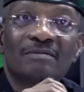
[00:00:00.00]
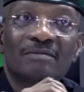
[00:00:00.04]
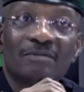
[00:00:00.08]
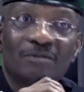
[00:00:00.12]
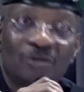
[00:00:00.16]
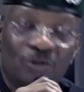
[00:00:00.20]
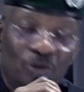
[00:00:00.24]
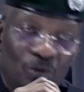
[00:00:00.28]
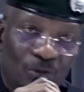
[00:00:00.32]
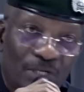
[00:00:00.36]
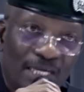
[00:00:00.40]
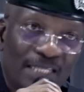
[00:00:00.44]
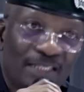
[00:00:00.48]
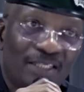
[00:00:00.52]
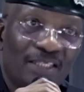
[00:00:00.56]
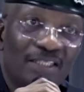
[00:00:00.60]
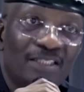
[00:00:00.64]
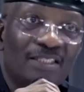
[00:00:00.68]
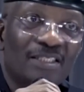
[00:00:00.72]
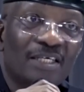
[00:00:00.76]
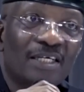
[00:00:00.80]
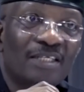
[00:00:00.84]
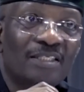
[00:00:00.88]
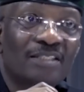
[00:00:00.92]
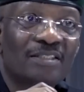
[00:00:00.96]
you rightly
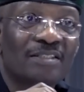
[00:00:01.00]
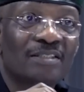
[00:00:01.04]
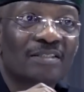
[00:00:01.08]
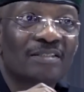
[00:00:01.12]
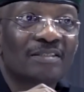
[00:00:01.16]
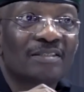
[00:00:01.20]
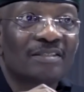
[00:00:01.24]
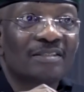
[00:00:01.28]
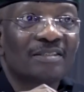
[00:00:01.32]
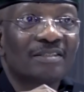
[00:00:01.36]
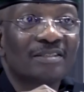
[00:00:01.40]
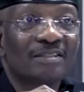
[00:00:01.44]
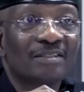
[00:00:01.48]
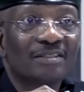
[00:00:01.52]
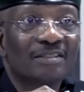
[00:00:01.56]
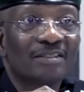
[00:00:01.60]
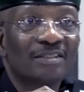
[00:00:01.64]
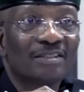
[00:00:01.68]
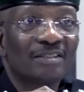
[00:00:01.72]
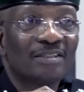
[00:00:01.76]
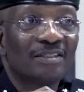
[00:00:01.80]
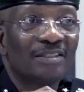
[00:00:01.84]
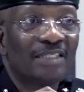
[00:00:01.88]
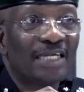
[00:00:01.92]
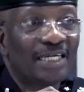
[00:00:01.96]
said
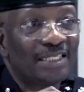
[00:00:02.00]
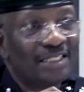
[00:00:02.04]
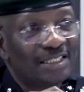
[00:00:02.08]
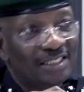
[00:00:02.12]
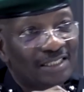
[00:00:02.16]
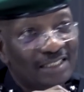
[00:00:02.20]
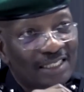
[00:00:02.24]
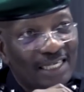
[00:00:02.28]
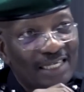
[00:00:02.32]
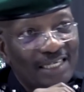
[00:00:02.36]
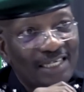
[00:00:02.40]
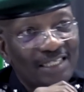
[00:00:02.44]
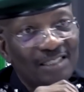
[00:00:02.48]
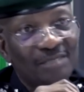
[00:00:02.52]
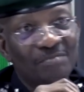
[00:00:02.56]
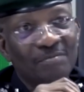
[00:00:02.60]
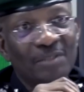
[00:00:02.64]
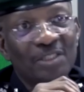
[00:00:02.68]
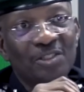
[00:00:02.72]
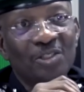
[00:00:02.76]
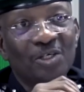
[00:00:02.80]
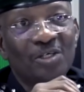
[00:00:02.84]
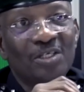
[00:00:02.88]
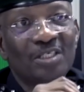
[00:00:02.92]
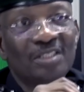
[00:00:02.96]
that the silent
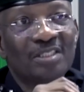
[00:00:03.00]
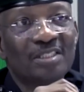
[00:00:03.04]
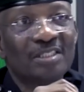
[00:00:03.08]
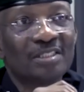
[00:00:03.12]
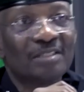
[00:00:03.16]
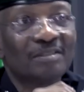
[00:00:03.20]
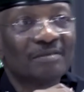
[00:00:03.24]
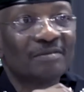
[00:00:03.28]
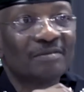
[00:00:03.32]
majority